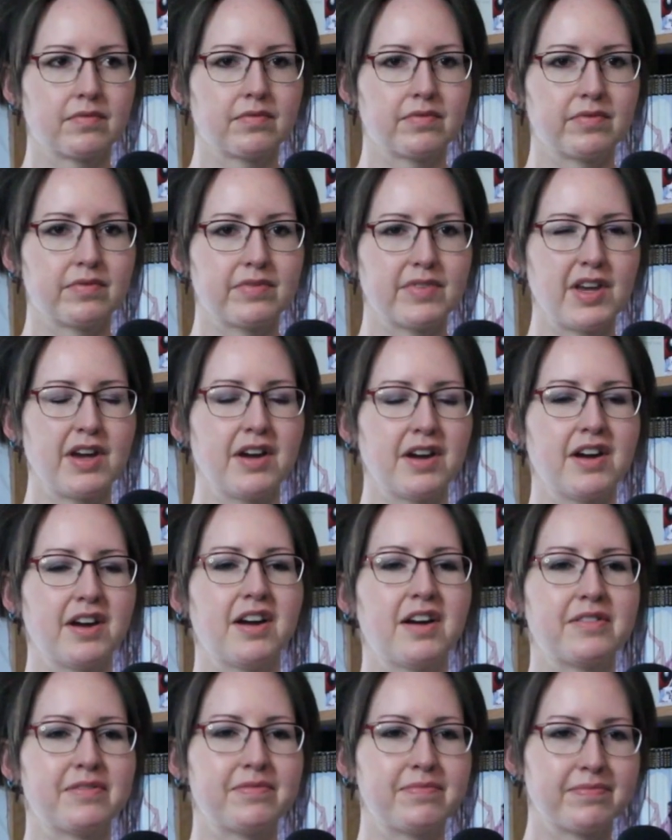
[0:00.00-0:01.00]

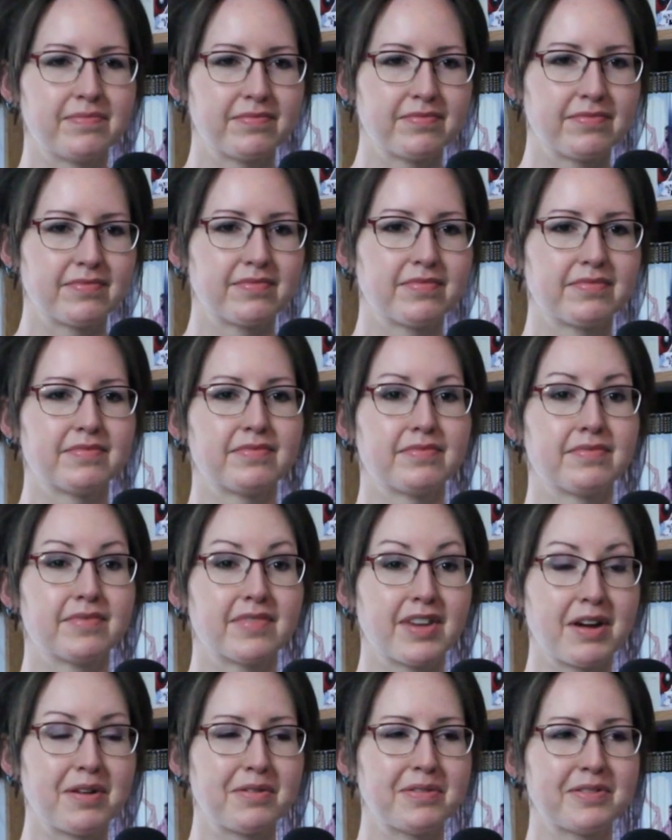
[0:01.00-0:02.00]
Yeah.
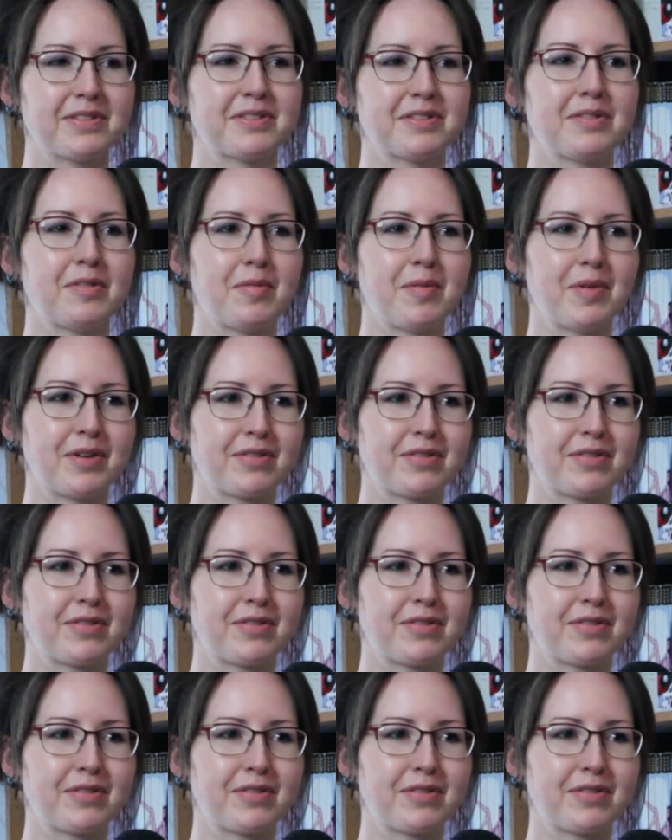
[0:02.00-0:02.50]
That was so much